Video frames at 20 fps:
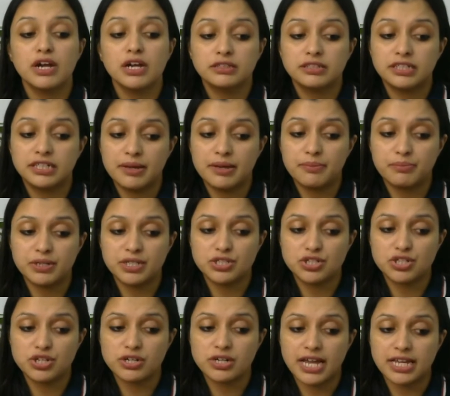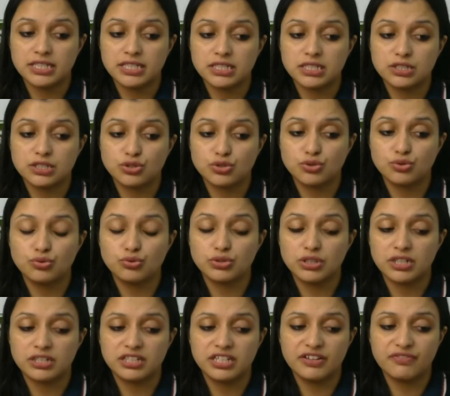the temperature rises to
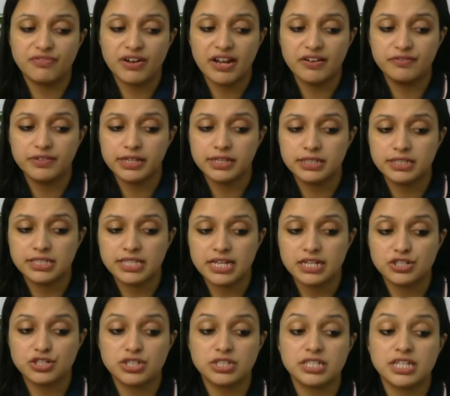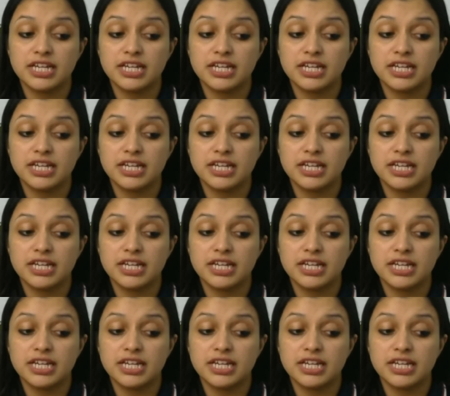35 degrees Celsius,